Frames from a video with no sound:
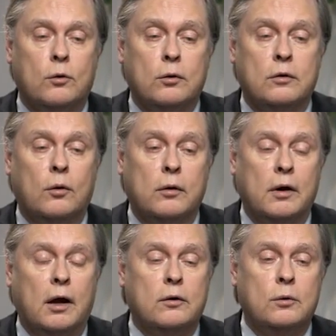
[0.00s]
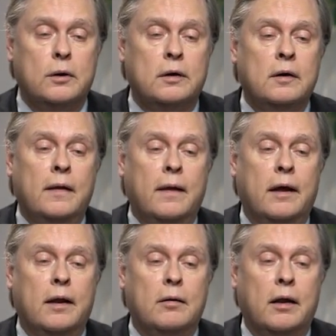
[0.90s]
or not do it,
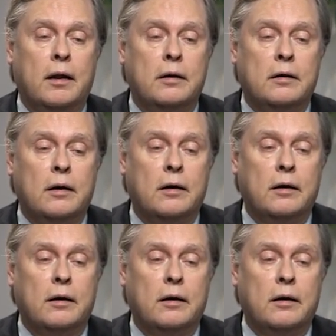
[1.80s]
and